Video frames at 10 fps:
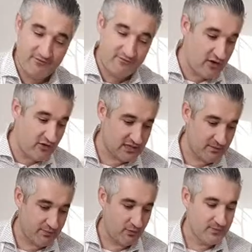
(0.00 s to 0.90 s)
Very
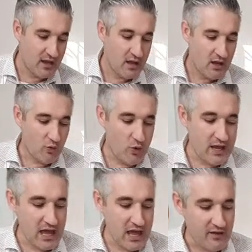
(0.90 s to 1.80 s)
simple. We
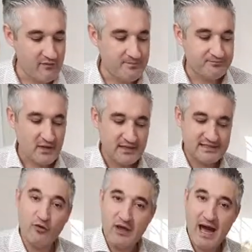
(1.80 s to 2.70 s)
have
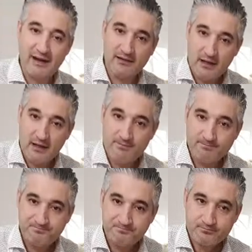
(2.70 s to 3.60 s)
savoiardi.
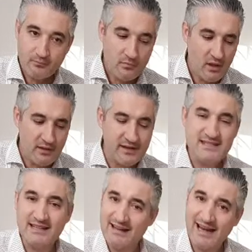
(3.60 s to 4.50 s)
These are
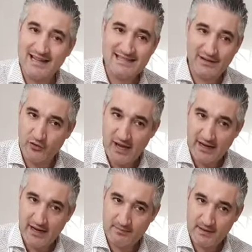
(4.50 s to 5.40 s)
Italian
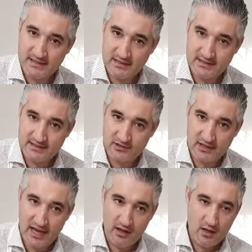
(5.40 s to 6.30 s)
savoiardi biscuits,
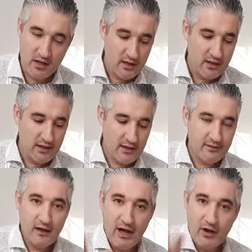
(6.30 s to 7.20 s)
okay?
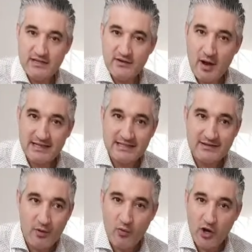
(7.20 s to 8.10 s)
How is everyone? Is
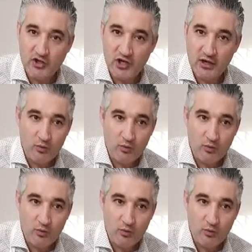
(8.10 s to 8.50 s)
everyone watching?